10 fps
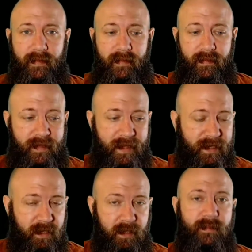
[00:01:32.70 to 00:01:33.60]
the
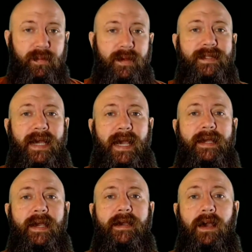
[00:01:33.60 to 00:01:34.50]
deliberate
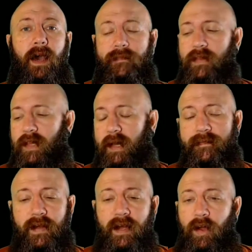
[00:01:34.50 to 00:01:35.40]
taking of a
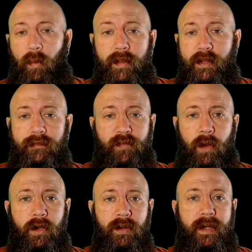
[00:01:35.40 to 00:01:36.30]
life, whether you're
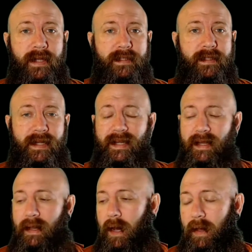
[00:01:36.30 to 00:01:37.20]
for it or against it.
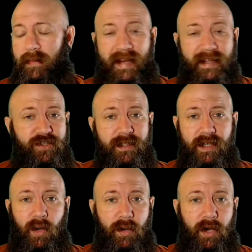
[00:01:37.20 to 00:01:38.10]
That is just
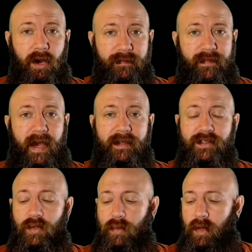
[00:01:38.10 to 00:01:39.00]
a cold, hard fact.
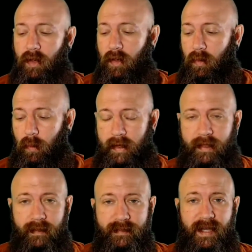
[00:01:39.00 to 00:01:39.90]
So what
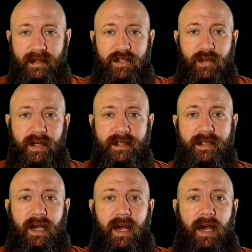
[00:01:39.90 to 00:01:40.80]
it comes down to
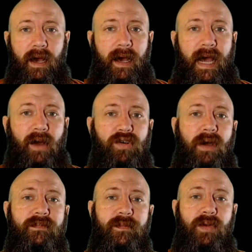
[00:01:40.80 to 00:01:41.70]
is how
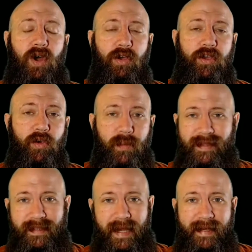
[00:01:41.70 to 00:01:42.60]
comfortable are you
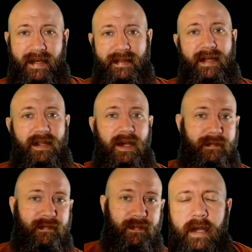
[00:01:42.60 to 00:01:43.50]
with taking that
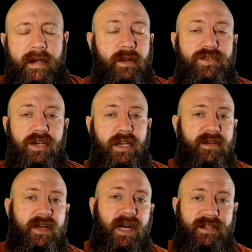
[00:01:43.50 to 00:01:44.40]
life? Now, there's all
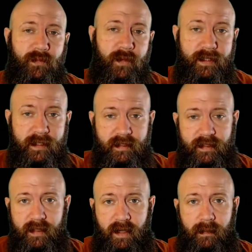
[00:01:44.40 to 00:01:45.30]
different kinds of
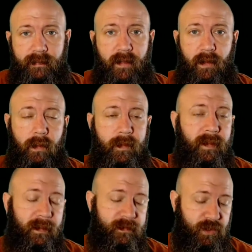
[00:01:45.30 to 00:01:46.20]
reasons a
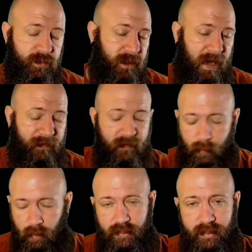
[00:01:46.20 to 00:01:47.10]
woman might choose to have an
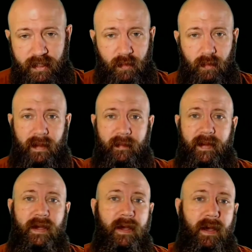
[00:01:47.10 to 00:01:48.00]
abortion.
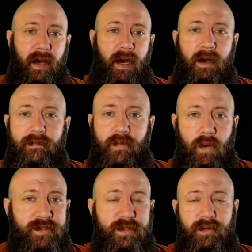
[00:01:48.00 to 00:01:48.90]
Maybe, of
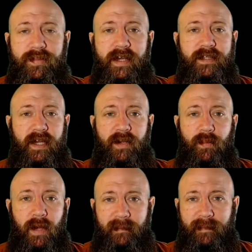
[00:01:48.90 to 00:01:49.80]
course, there are things
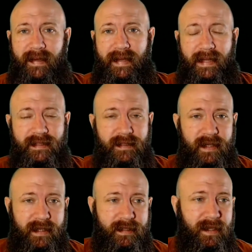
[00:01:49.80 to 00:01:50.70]
like rape and
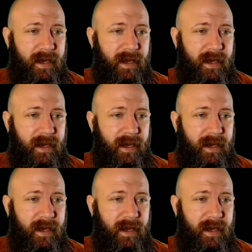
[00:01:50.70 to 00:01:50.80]
incest,